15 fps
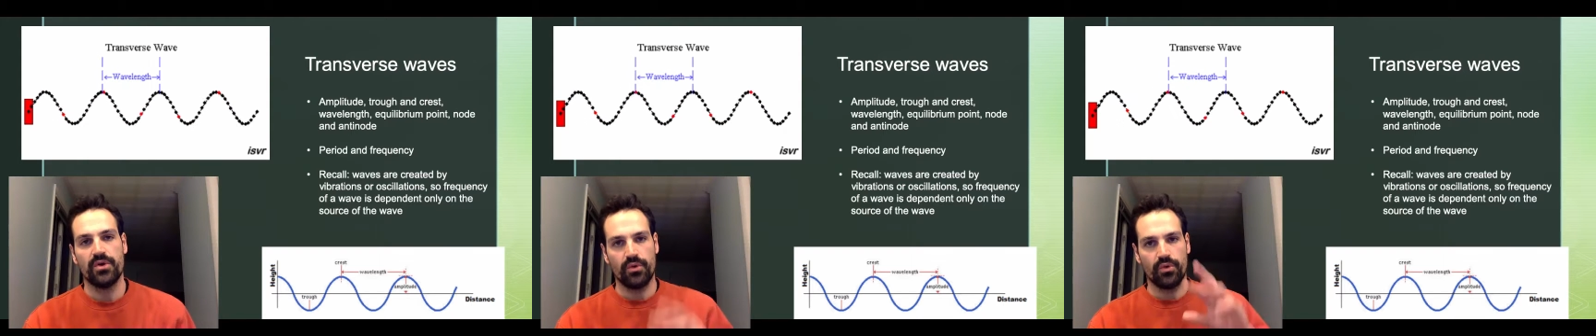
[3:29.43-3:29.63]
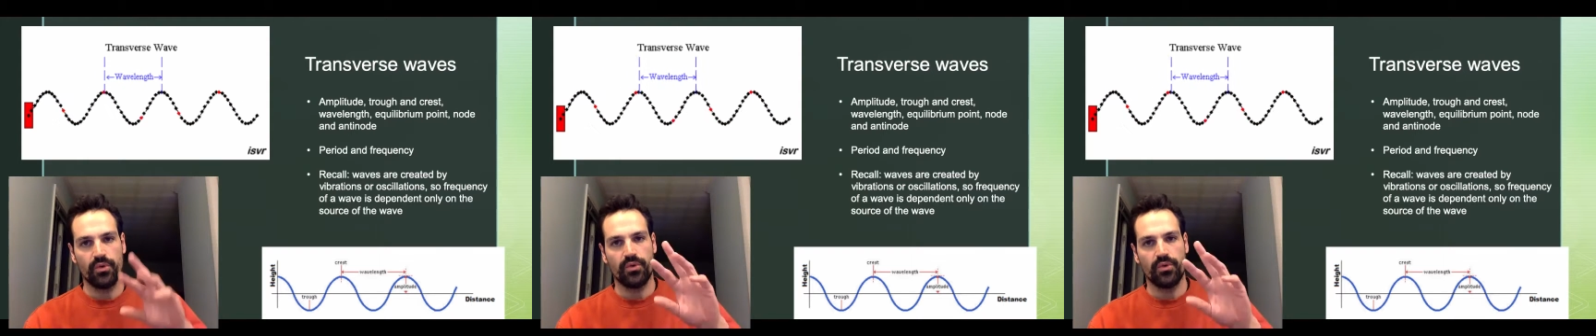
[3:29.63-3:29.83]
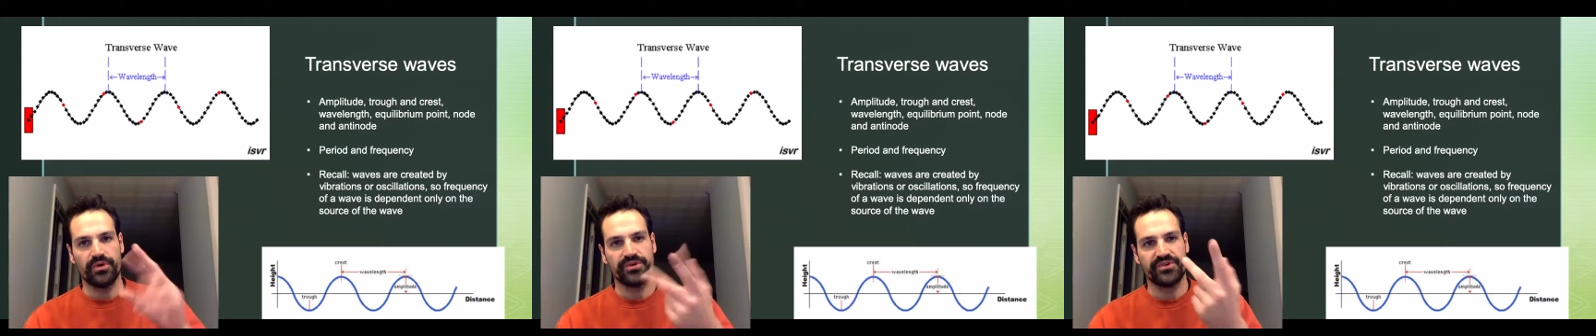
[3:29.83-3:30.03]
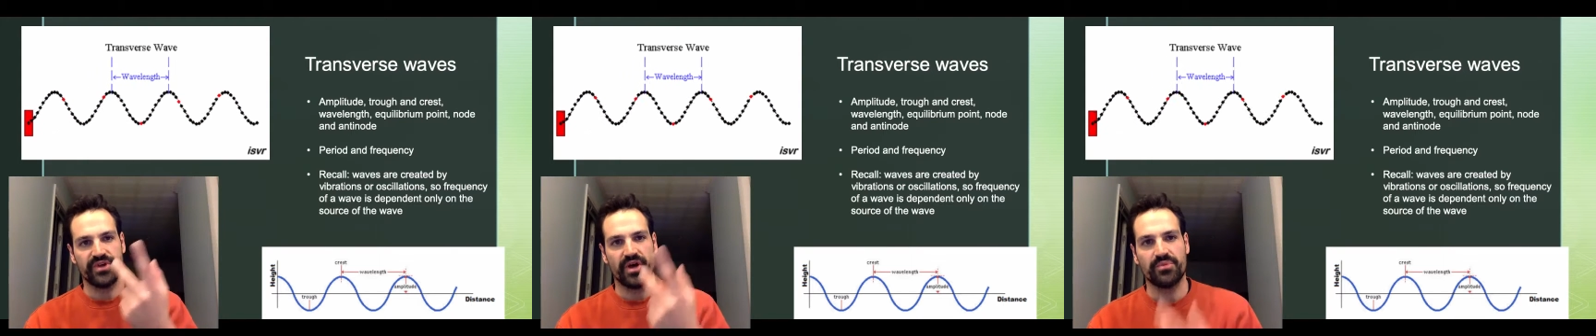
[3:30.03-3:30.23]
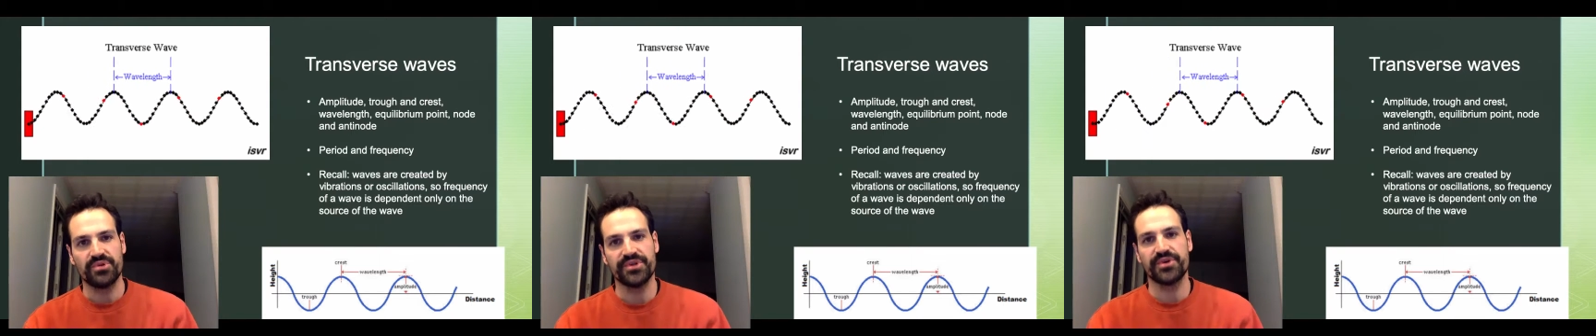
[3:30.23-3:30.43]
or
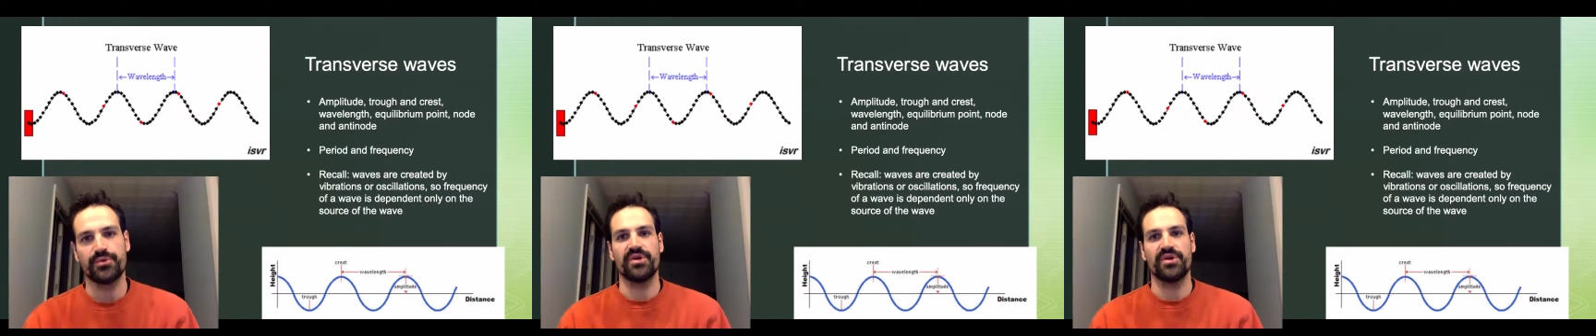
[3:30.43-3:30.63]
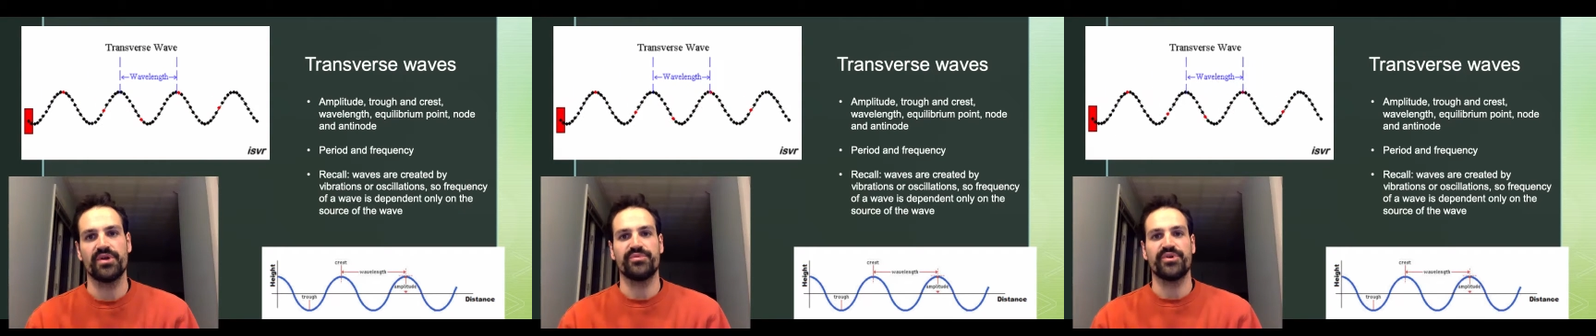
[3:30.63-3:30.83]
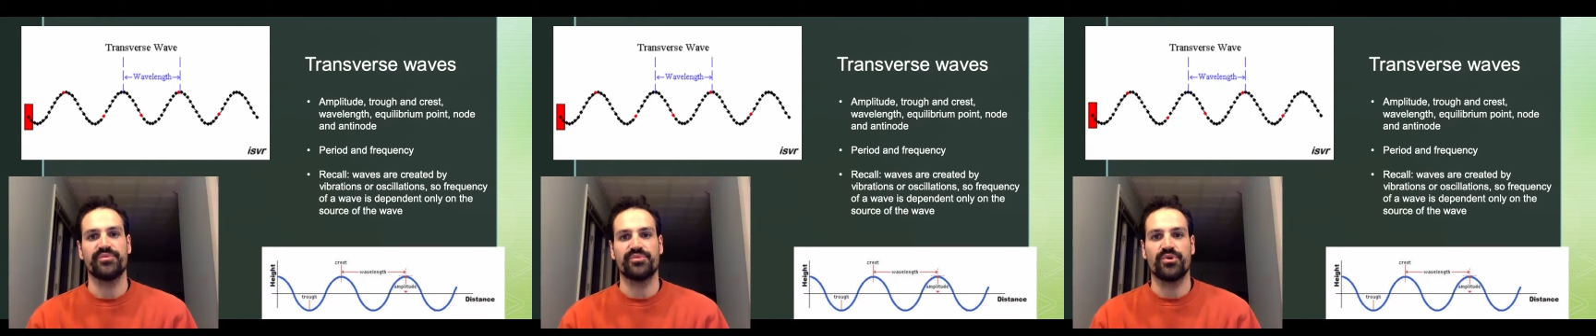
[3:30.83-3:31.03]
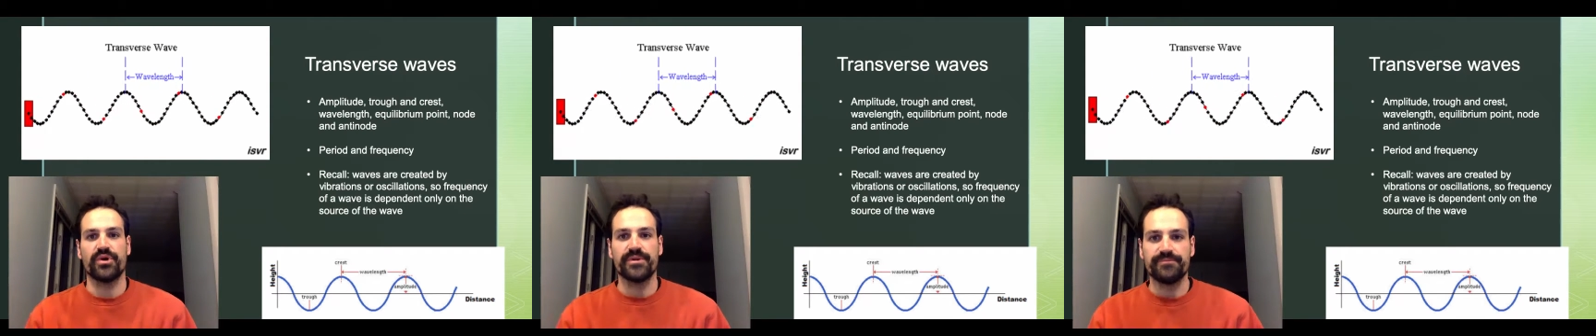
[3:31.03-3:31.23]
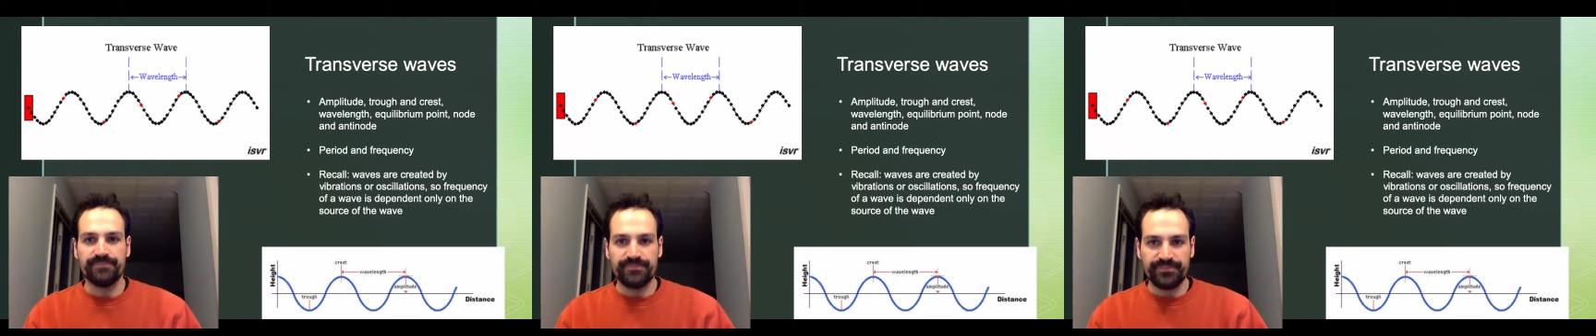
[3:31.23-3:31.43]
double equilibrium point.